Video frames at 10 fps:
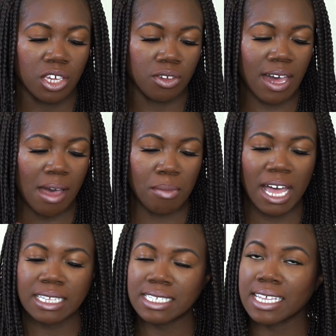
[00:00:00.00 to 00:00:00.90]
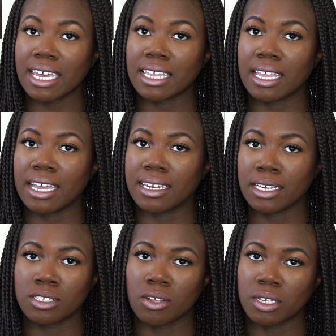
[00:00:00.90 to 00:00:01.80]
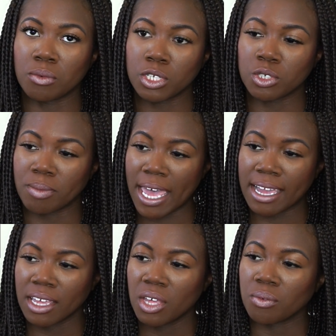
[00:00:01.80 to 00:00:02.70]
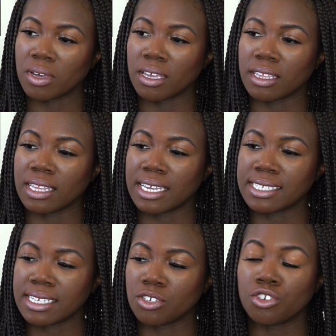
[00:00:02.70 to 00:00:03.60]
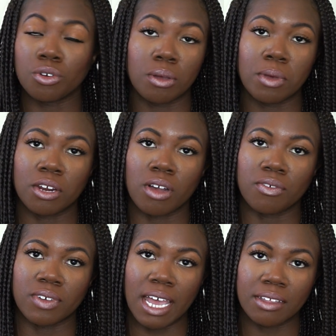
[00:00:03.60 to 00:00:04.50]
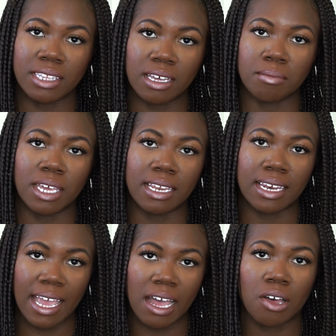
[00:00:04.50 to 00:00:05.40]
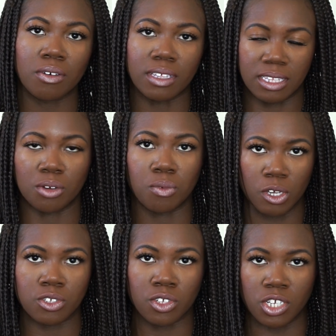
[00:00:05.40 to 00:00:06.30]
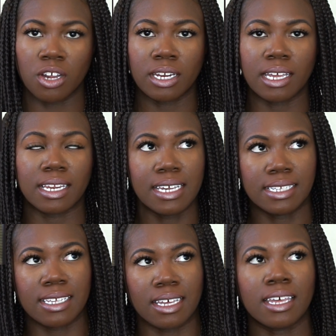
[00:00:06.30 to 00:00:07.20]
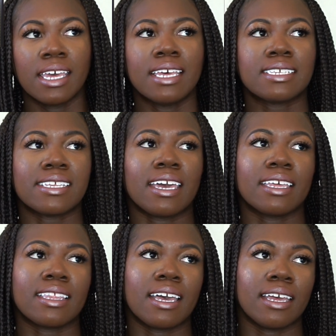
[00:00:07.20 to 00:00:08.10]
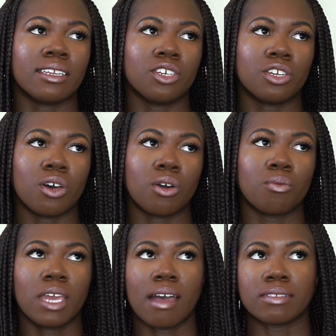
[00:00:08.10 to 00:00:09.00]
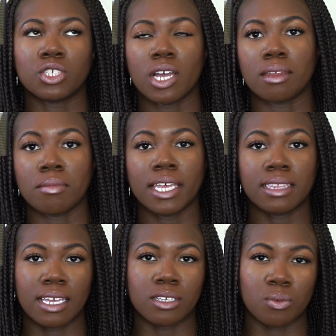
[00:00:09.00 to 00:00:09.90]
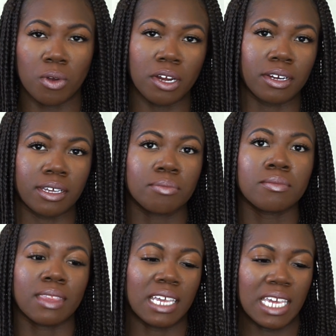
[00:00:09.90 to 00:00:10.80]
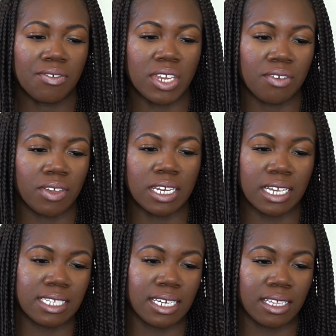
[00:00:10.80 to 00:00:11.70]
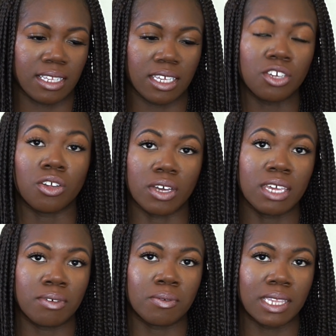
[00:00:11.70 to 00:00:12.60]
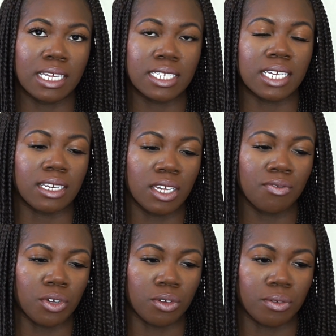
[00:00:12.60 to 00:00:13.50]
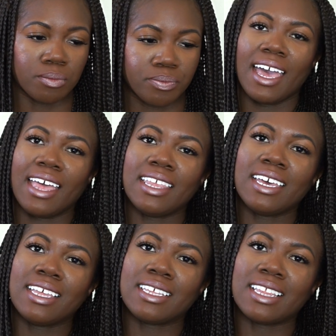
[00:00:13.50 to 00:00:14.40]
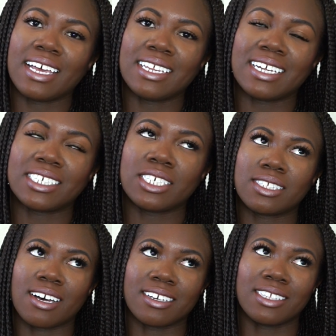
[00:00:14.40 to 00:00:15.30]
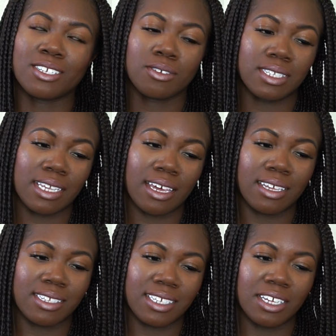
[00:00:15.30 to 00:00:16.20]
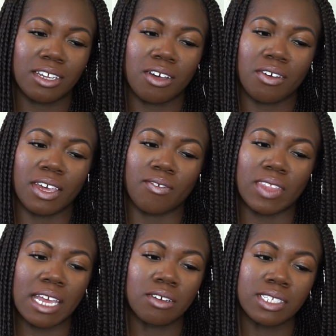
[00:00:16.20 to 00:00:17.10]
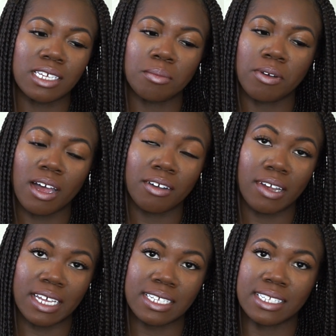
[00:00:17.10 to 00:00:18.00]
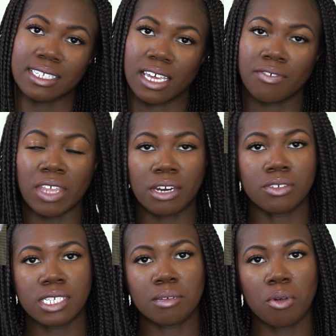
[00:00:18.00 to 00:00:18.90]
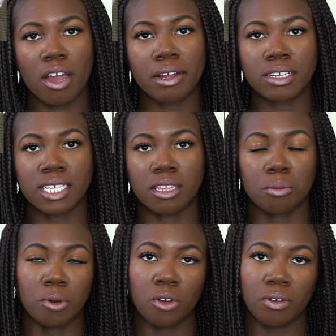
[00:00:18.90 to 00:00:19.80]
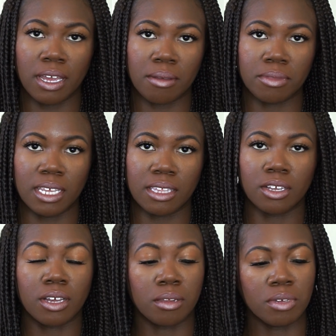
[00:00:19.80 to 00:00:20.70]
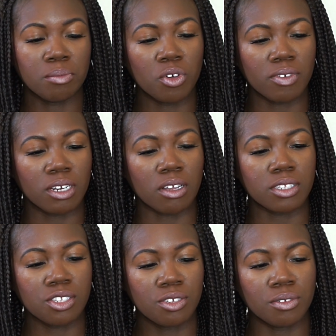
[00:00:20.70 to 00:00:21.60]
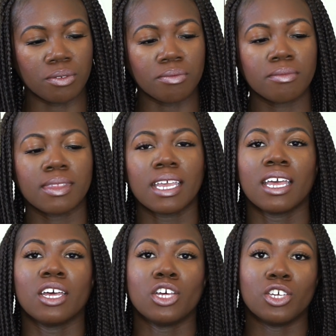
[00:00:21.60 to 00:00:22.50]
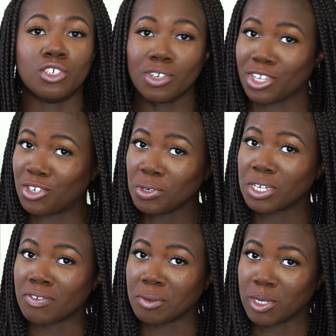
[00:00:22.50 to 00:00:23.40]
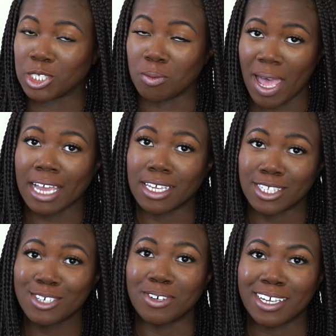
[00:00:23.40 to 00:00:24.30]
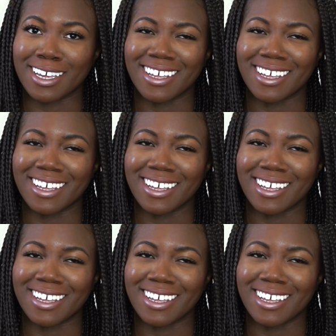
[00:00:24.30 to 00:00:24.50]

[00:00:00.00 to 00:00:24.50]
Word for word: you got Molly saying that niggas only want you back when they see you doing better off without them. And now the wheels are turning in Issa saying that, you know, we have to try to make things work even if it doesn't, you know, even when things get difficult. And then the lady that talking to says, you know, if they don't see the progress, if they don't see progress in their program, then they're going to be moving on soon. You can do it if you put your back into it.